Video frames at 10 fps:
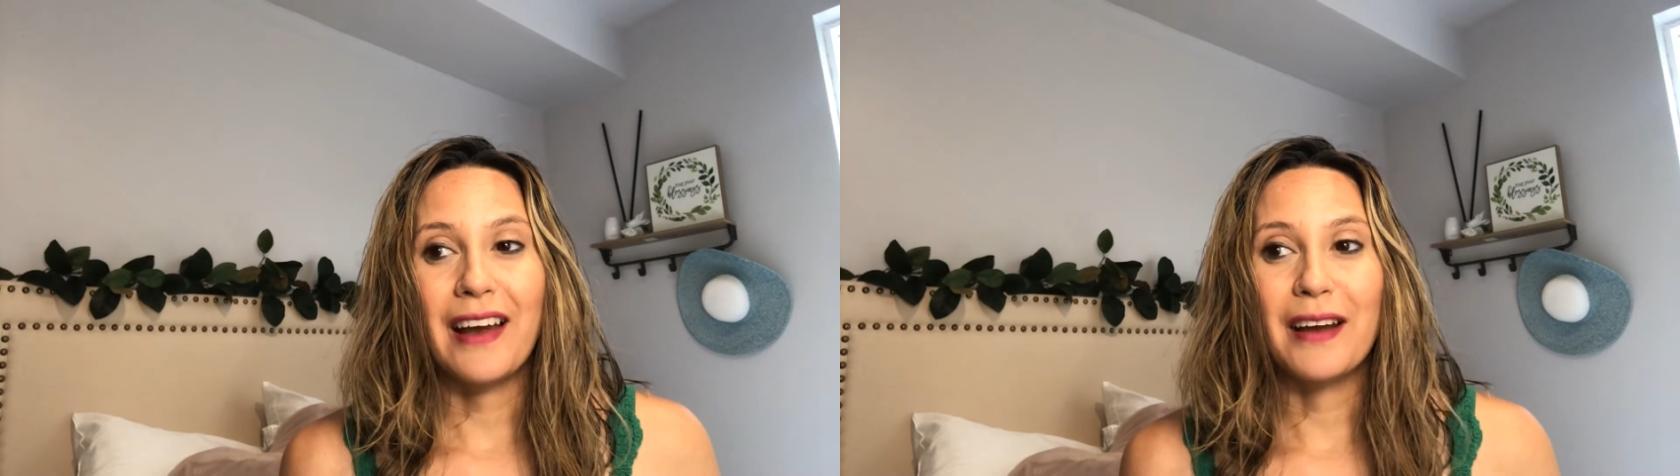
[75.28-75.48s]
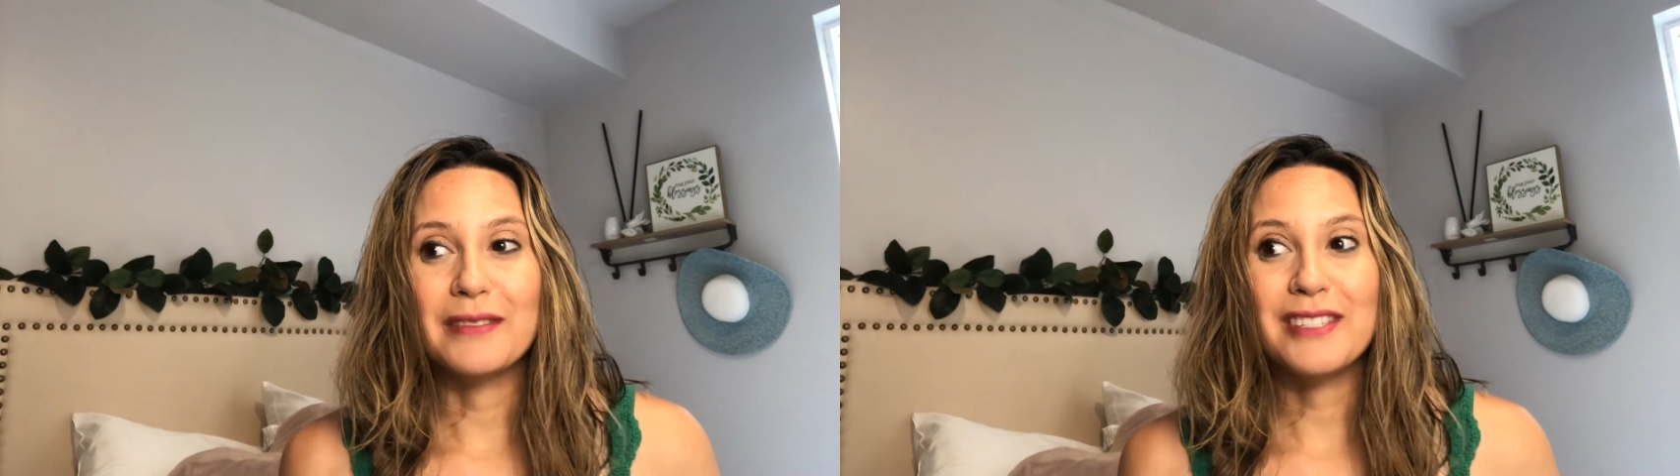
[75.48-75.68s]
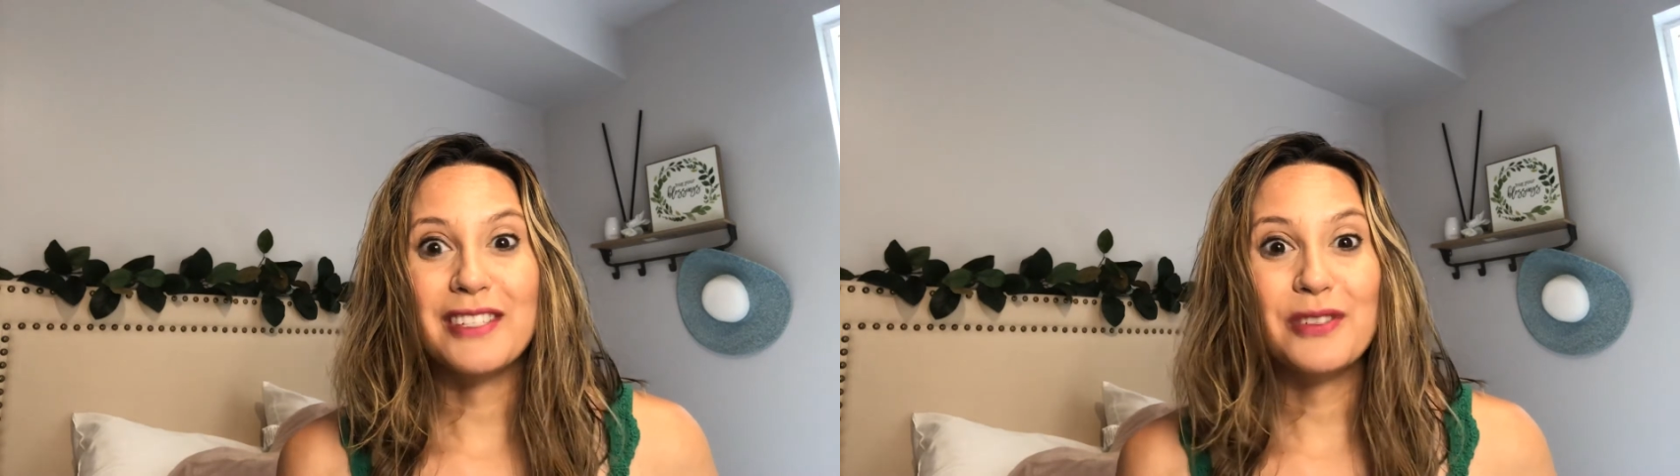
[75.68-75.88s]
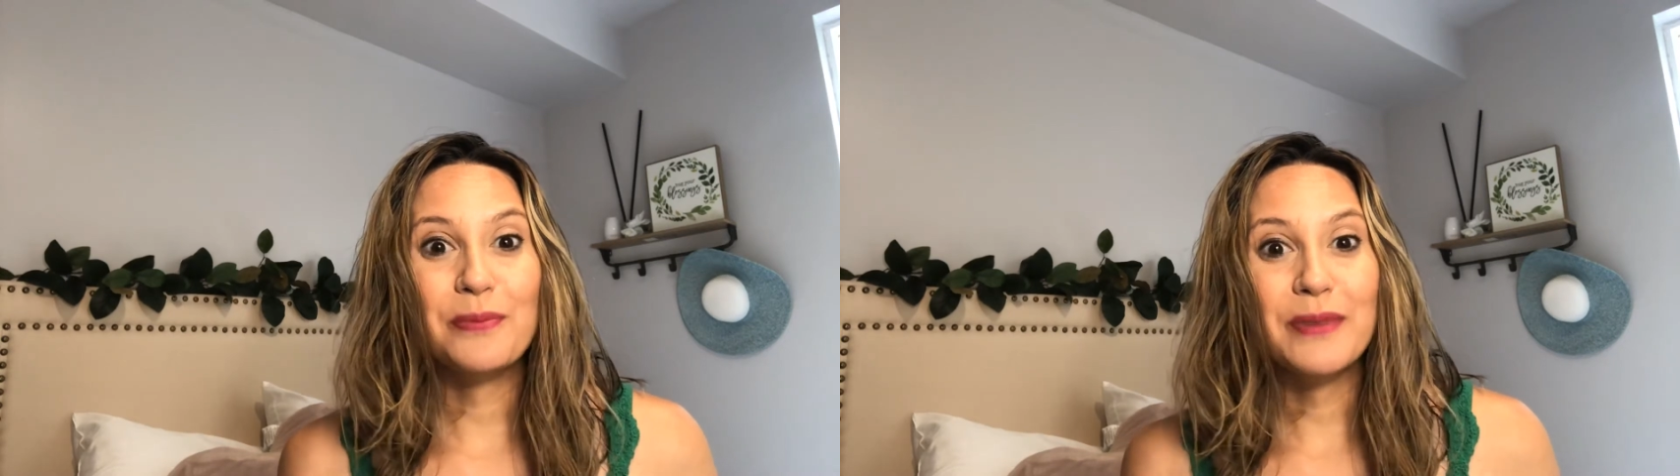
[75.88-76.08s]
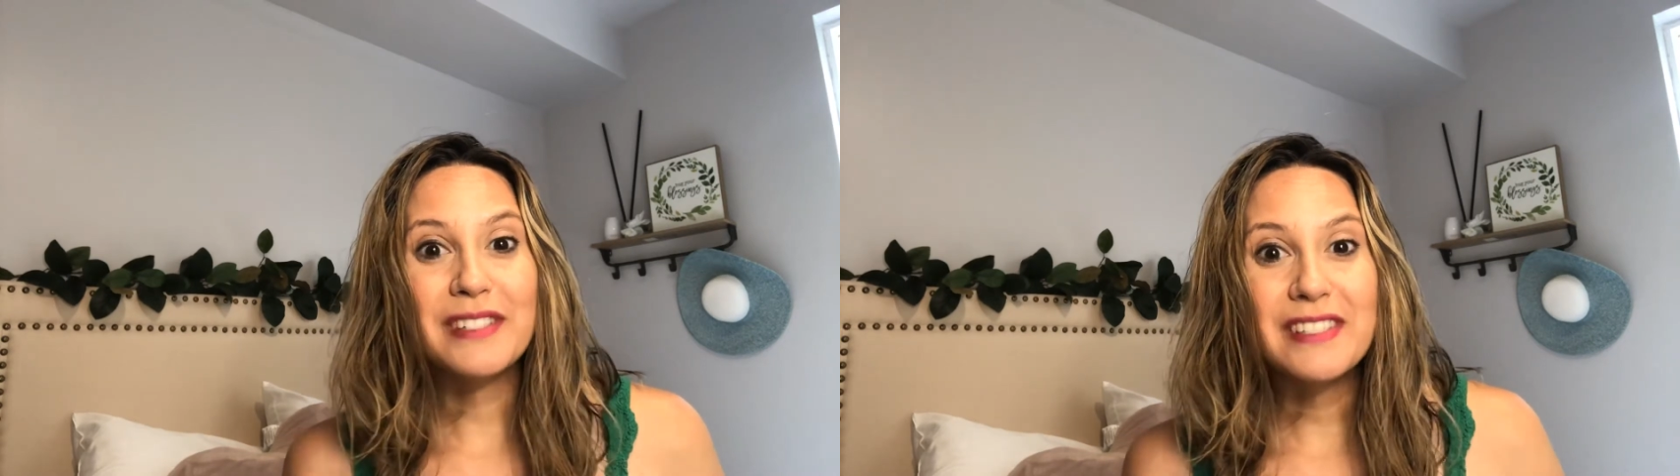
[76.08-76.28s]
just to
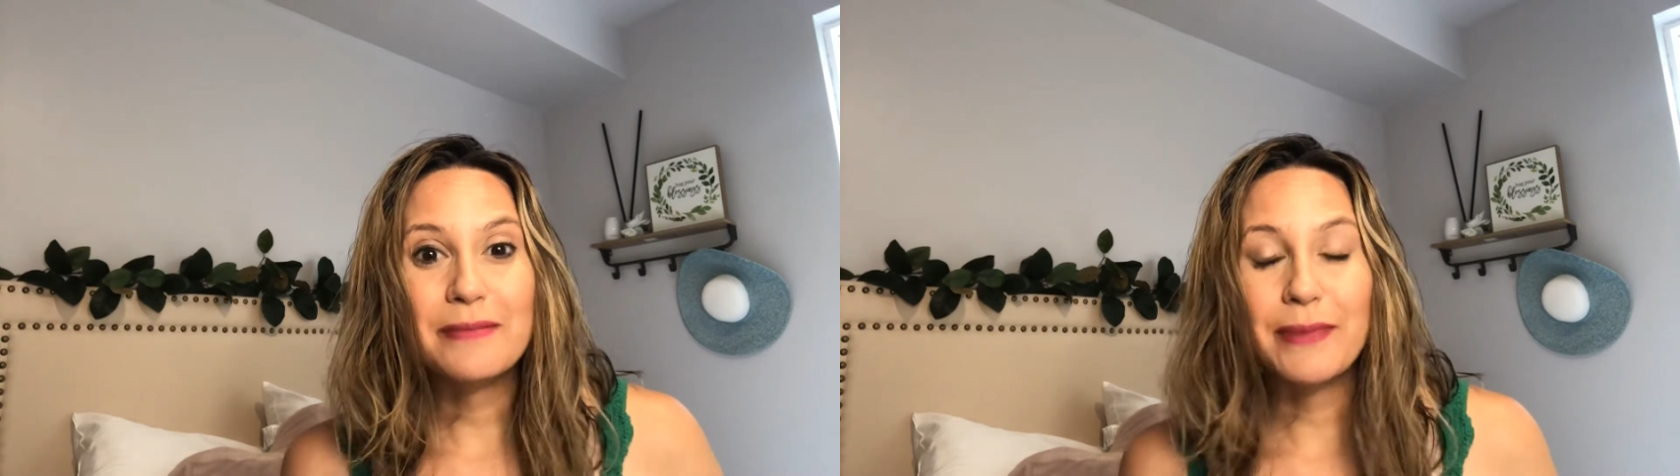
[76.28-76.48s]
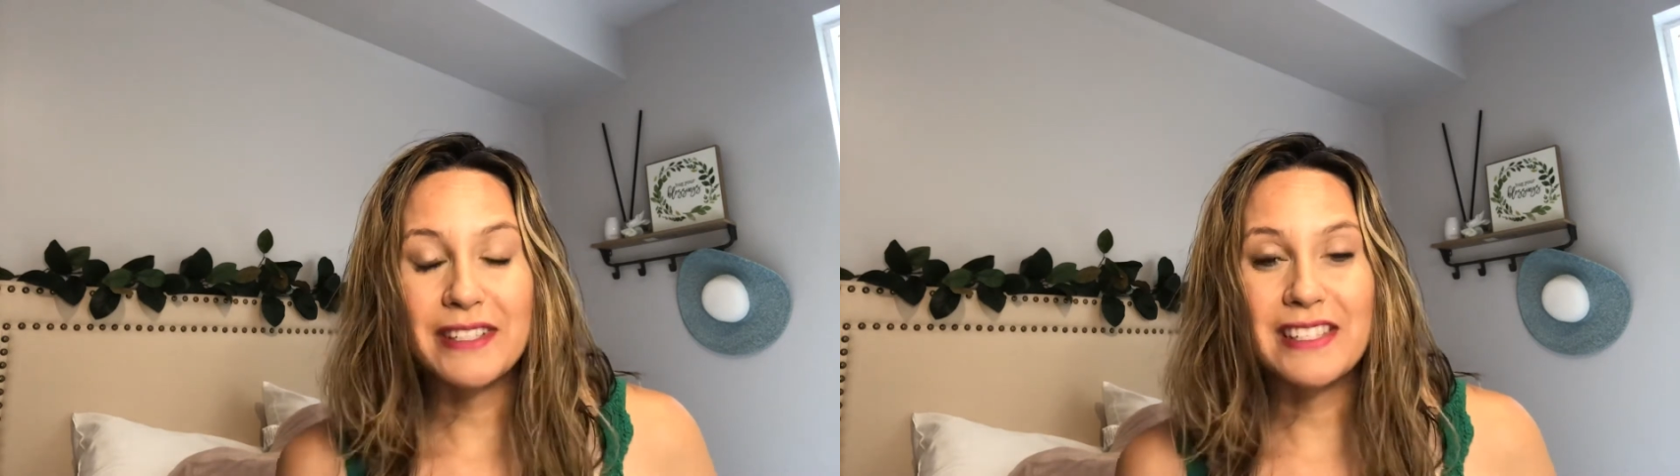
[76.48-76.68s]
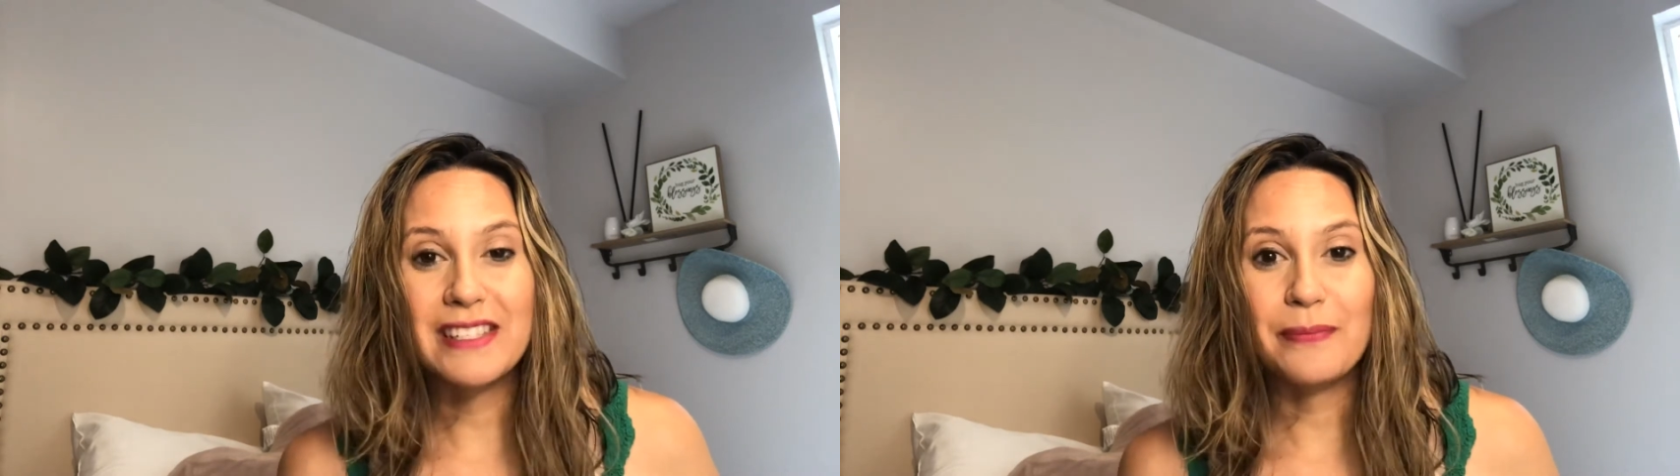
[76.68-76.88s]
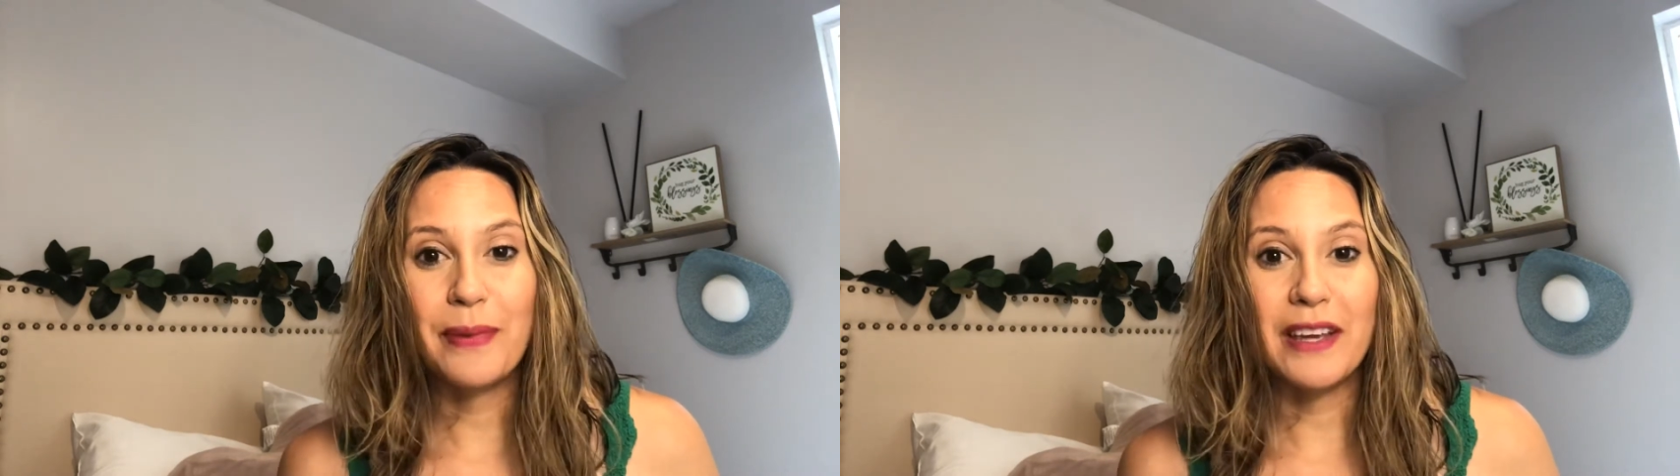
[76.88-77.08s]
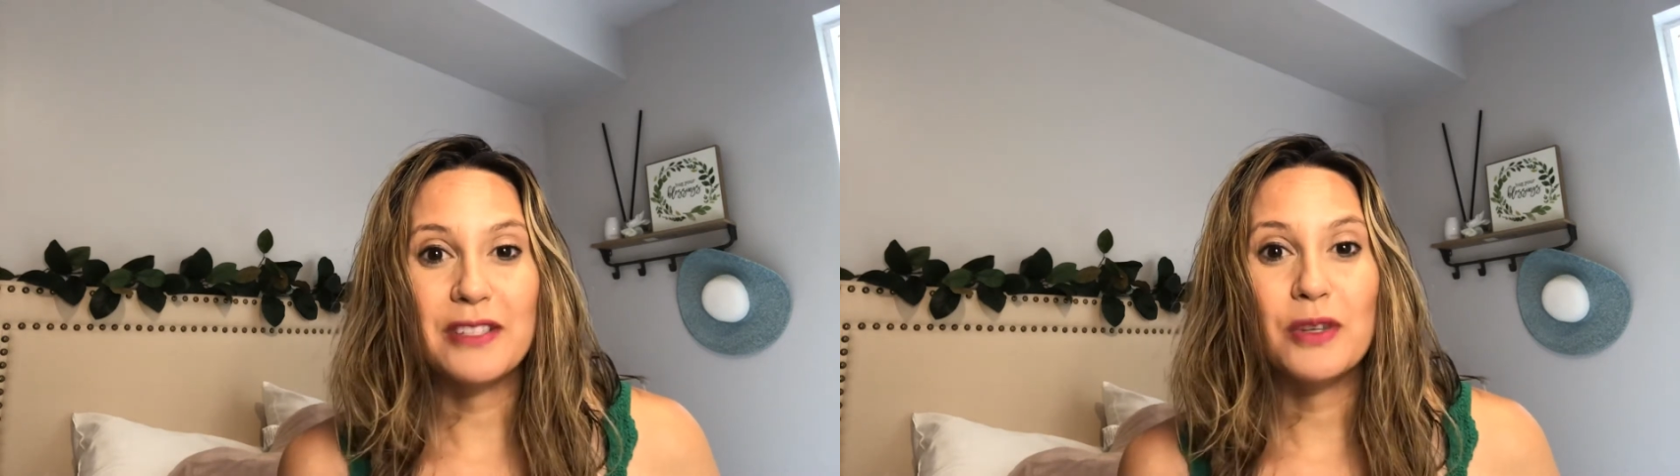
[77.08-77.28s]
participate.